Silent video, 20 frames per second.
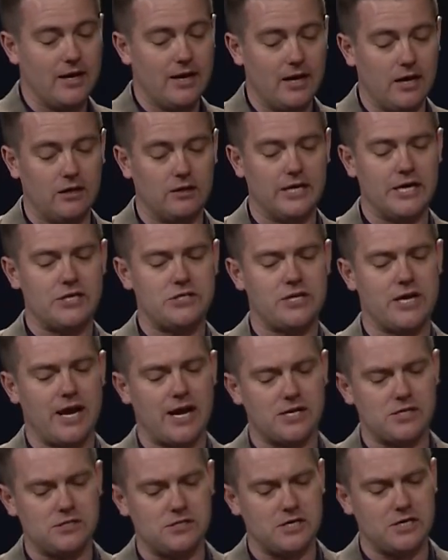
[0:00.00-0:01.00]

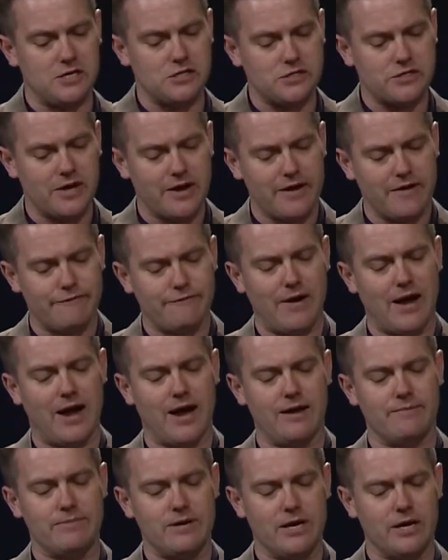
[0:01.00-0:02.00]
Ecclesiastes
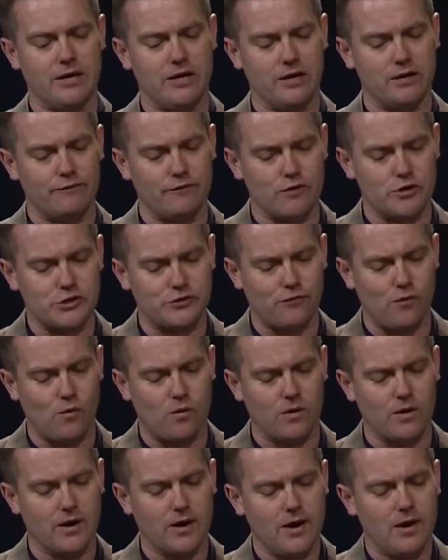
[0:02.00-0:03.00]
5, beginning in verse
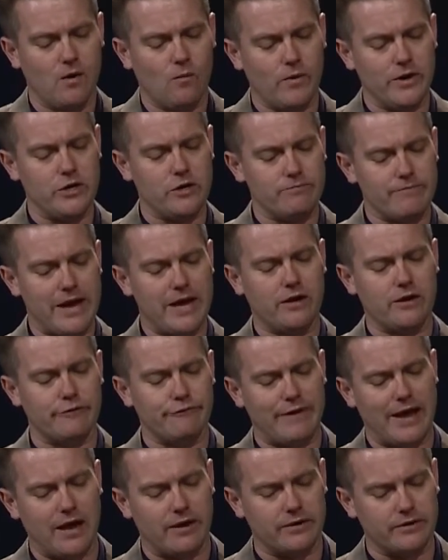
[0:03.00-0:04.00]
4. When you make a
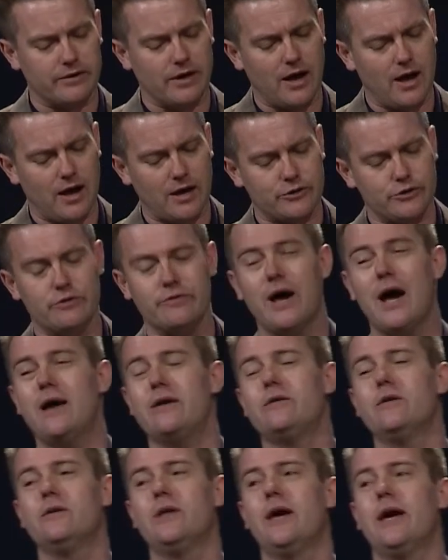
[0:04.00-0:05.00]
vow to God, do
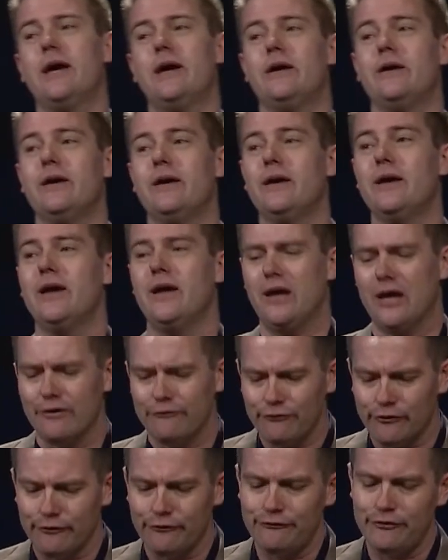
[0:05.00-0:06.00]
not delay in
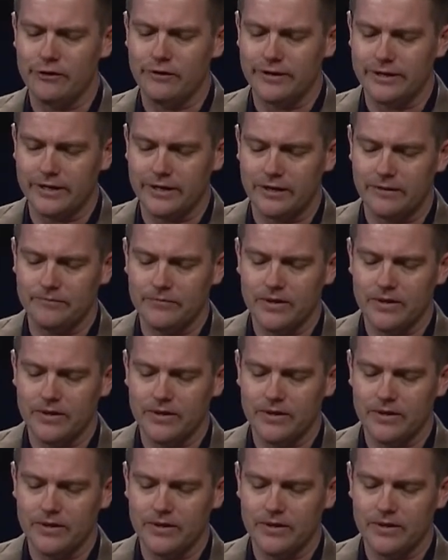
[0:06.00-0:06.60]
fulfilling it.